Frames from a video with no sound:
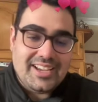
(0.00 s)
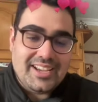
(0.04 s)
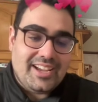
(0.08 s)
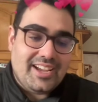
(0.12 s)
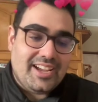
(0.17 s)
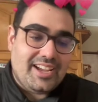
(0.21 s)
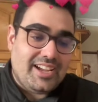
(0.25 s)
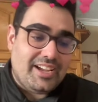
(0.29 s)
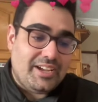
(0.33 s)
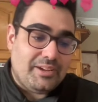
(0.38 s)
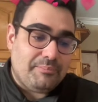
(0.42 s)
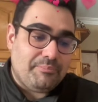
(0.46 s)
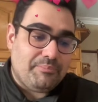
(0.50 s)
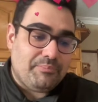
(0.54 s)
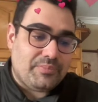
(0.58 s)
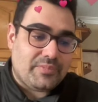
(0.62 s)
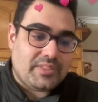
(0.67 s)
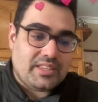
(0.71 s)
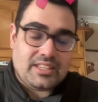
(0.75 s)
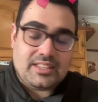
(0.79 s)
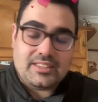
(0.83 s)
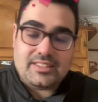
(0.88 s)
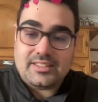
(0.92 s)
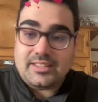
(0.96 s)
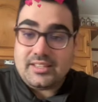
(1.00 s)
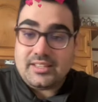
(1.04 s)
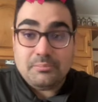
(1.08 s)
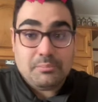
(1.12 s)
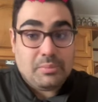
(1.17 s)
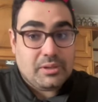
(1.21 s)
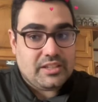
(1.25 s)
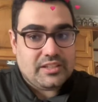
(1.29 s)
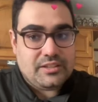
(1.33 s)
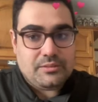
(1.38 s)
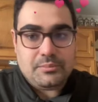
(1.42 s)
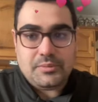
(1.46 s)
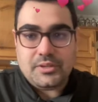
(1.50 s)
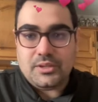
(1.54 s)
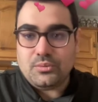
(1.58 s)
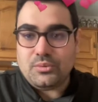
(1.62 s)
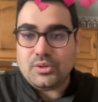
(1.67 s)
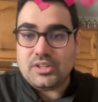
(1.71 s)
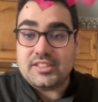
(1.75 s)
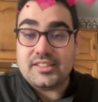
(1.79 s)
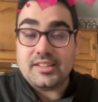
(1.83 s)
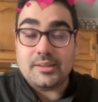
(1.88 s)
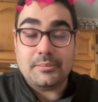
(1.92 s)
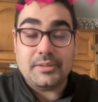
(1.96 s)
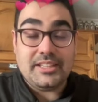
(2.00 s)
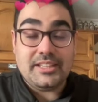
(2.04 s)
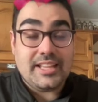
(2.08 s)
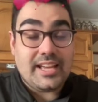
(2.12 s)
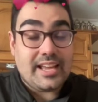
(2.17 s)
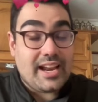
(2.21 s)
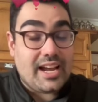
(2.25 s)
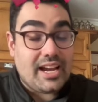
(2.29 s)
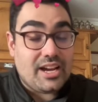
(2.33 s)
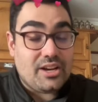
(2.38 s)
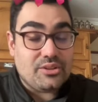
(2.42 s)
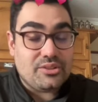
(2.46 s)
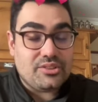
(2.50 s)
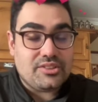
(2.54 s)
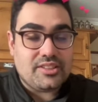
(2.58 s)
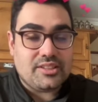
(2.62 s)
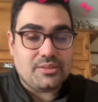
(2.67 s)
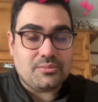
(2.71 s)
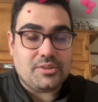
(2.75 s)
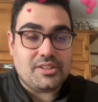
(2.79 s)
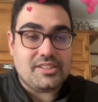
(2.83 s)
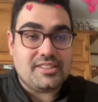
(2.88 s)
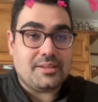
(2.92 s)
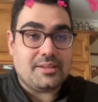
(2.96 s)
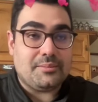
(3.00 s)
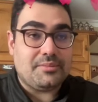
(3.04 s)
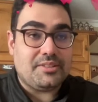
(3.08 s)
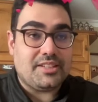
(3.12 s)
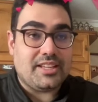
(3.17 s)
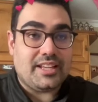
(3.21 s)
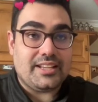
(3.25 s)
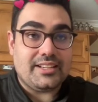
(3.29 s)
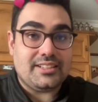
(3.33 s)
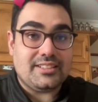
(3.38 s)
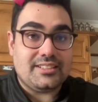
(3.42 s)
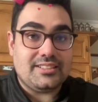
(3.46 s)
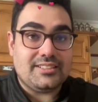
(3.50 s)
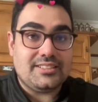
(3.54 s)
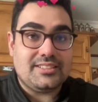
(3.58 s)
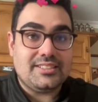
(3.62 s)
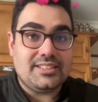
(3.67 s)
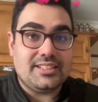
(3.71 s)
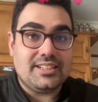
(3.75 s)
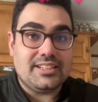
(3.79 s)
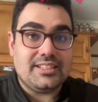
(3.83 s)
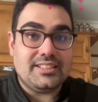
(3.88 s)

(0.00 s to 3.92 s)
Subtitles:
Believe me, once I'm in that house and once I'm settled,